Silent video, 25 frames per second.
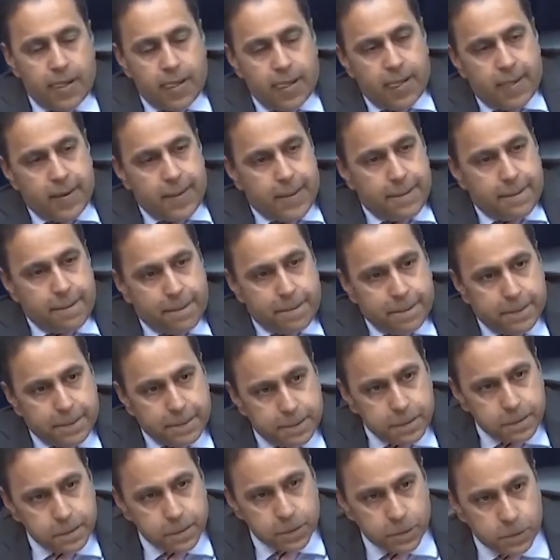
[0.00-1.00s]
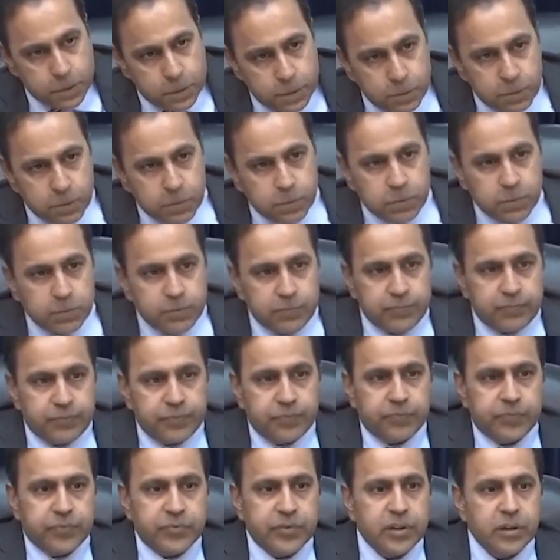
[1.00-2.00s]
Good afternoon, Chairman
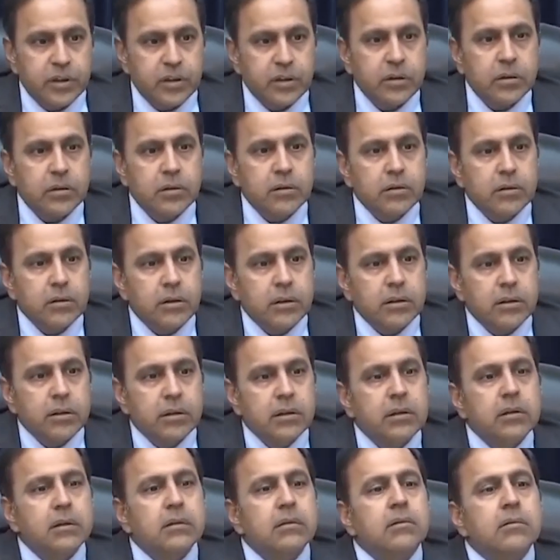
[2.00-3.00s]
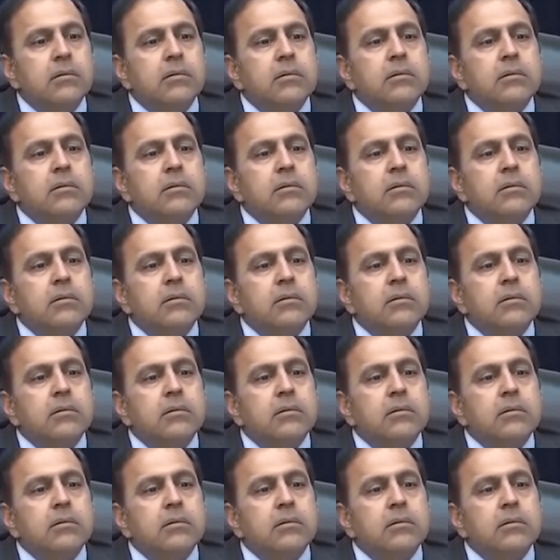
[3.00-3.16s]
Krishnamoorthy